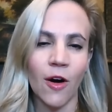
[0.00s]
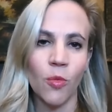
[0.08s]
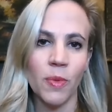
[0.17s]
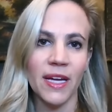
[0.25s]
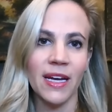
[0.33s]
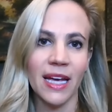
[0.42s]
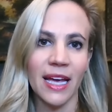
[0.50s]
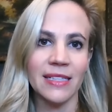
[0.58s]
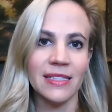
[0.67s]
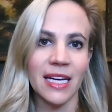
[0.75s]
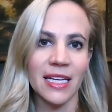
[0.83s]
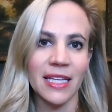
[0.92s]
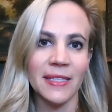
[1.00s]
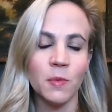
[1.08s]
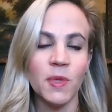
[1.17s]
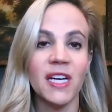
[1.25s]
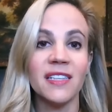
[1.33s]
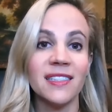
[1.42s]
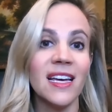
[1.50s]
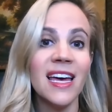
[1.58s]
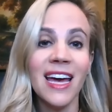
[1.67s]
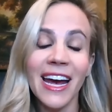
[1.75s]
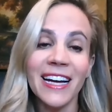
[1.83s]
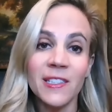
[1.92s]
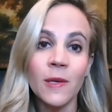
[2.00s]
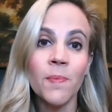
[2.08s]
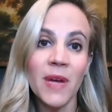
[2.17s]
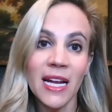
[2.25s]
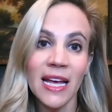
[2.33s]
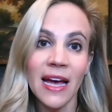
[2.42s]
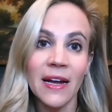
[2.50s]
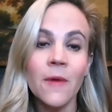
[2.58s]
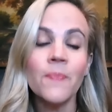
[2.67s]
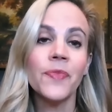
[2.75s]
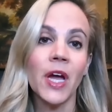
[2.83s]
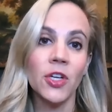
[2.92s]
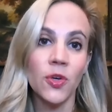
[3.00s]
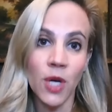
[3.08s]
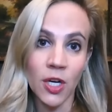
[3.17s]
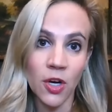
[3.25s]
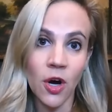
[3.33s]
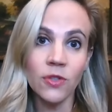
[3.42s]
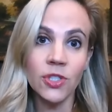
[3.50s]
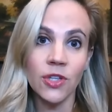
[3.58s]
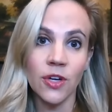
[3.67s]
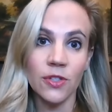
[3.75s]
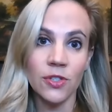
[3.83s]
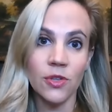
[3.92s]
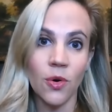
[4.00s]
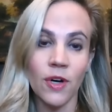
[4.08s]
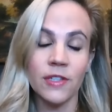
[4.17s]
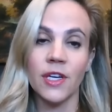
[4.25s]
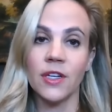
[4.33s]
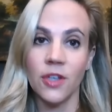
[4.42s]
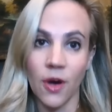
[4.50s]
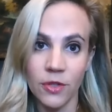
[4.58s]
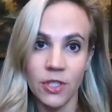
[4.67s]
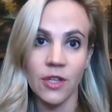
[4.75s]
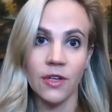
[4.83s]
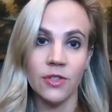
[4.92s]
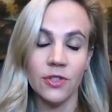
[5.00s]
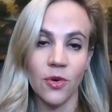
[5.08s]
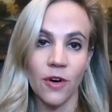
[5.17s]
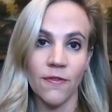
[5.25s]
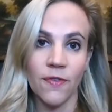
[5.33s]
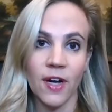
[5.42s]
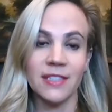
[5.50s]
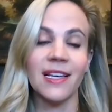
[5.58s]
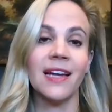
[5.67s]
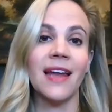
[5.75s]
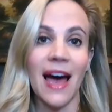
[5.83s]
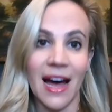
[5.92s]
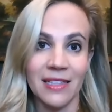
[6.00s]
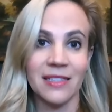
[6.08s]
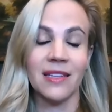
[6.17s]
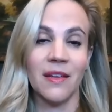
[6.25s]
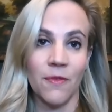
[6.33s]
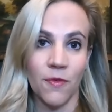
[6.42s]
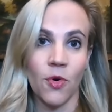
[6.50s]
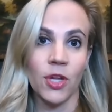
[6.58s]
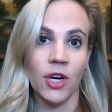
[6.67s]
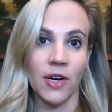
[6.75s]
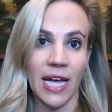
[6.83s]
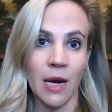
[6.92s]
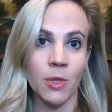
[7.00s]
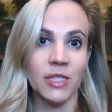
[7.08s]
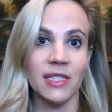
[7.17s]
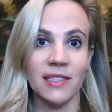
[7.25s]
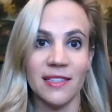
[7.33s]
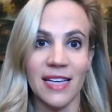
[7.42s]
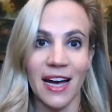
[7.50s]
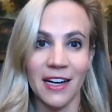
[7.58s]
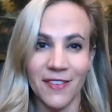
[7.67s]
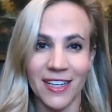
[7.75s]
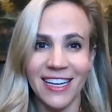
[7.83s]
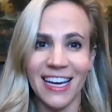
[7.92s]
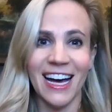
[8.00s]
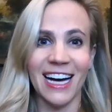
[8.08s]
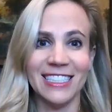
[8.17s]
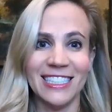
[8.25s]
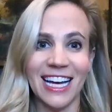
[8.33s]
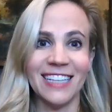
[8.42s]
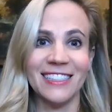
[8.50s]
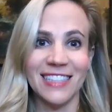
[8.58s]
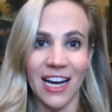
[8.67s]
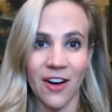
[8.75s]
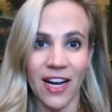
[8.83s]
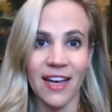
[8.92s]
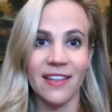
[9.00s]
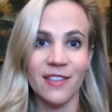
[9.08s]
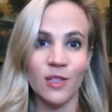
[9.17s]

help in a case like this because it's immediate and you can go to those stores and go to those storefronts and ask them for their cameras. This is kind of a, a dense area,